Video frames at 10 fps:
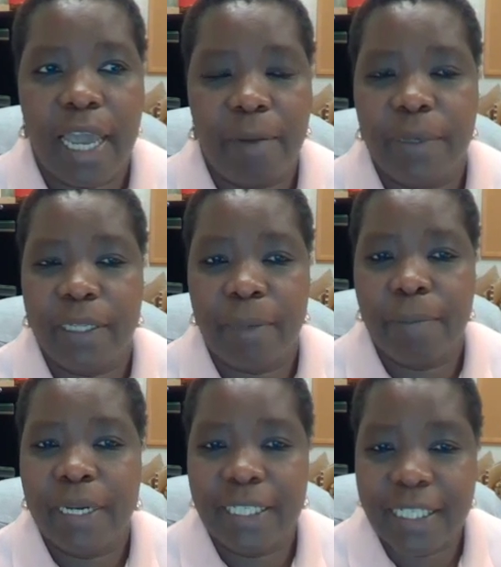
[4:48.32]
helping
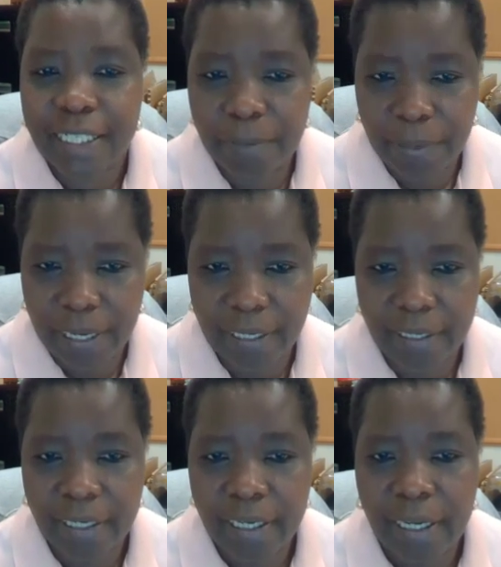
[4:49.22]
them
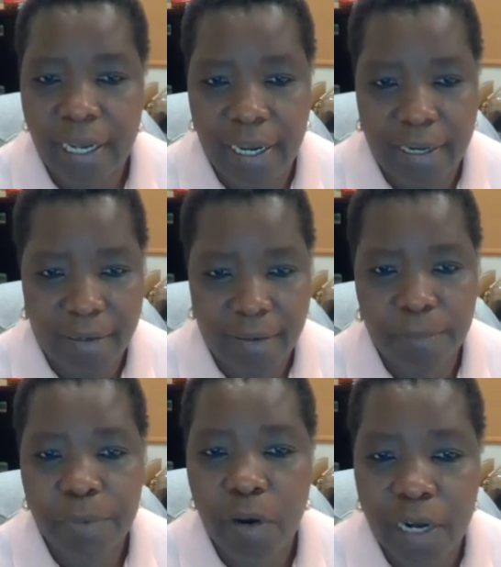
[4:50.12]
participate
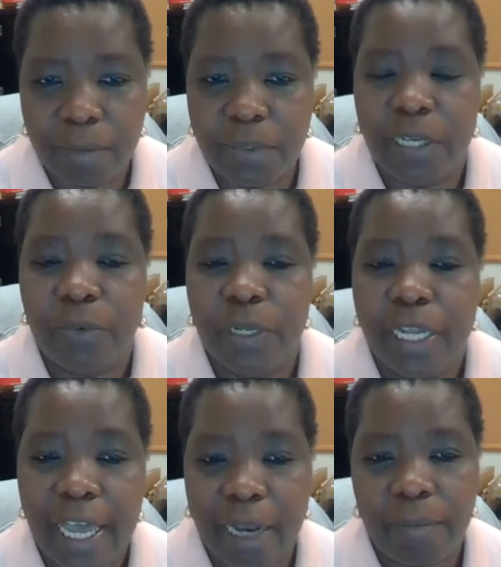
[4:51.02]
in programs that will
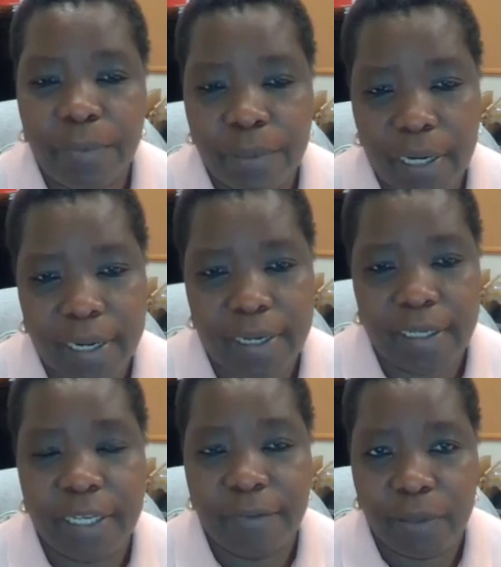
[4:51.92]
help
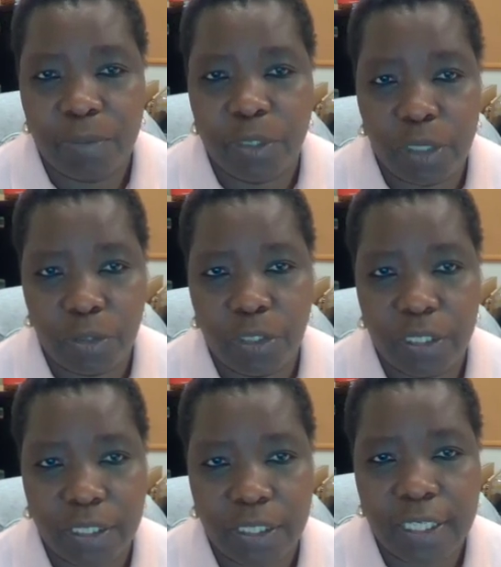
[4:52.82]
give them
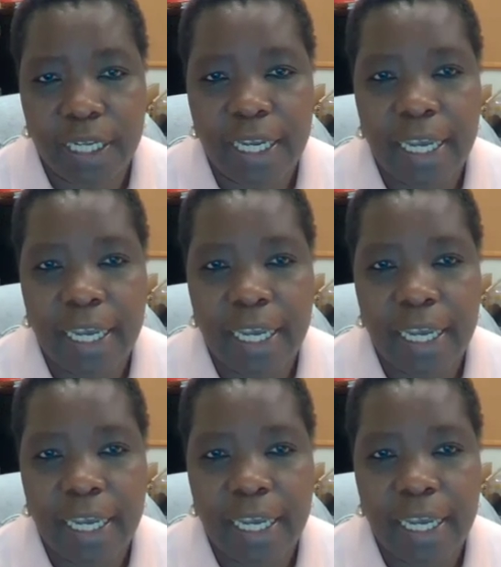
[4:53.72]
solutions.